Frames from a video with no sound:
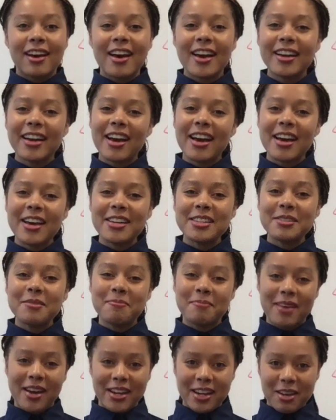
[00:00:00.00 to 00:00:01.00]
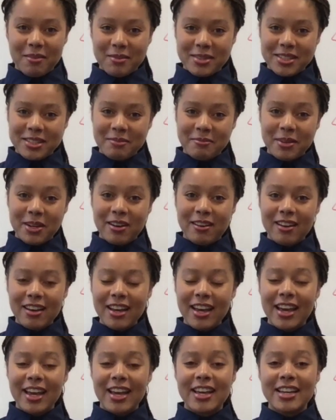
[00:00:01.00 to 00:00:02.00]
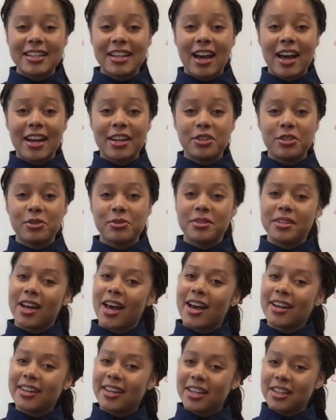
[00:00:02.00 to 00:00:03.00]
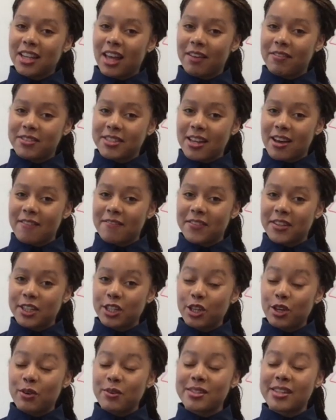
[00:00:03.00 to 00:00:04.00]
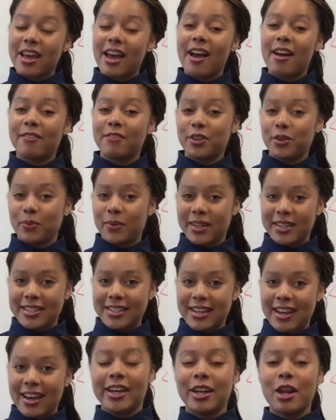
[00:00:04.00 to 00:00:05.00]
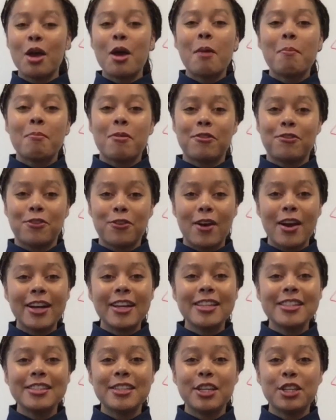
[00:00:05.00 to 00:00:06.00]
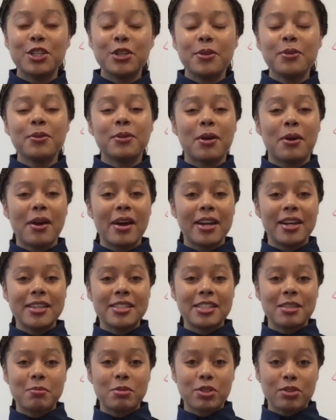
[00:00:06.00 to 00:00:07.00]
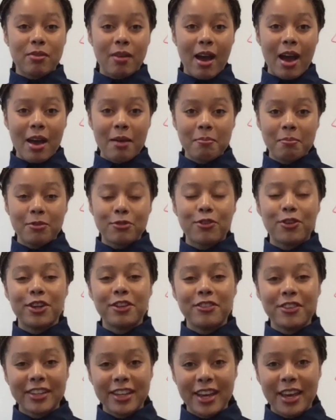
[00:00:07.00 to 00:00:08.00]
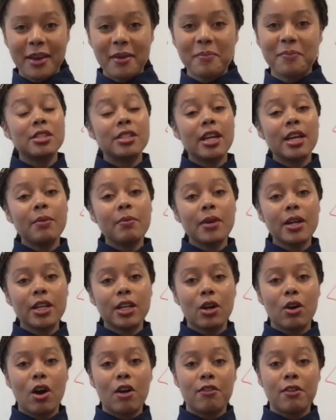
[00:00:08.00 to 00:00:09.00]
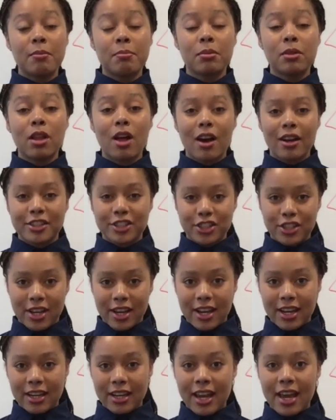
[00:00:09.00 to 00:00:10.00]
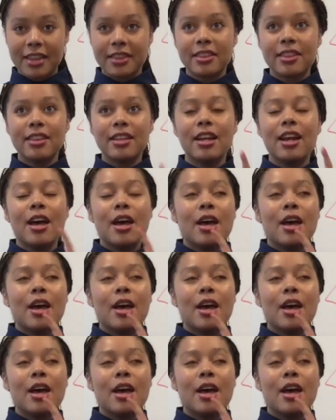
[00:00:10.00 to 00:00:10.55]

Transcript: Hi guys, my name is Semirah and I do tech and lifestyle videos every weekday. Before I continue, go ahead and subscribe before you forget. Today we're going to go over blockchain, and